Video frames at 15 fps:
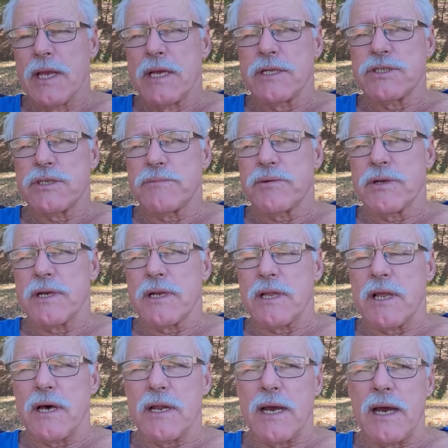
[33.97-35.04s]
And she put in a
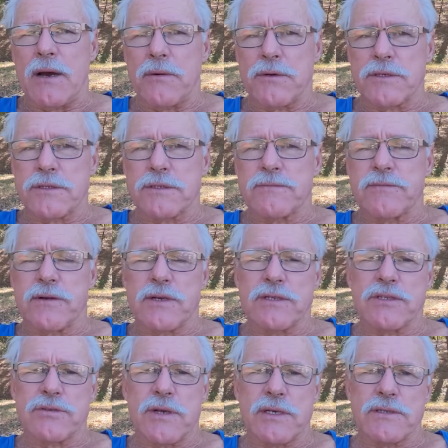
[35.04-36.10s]
lot of hours, very
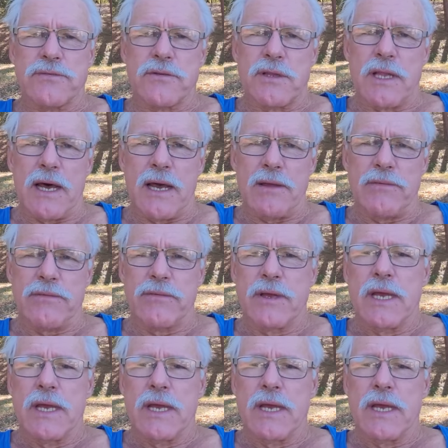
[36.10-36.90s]
stressful life.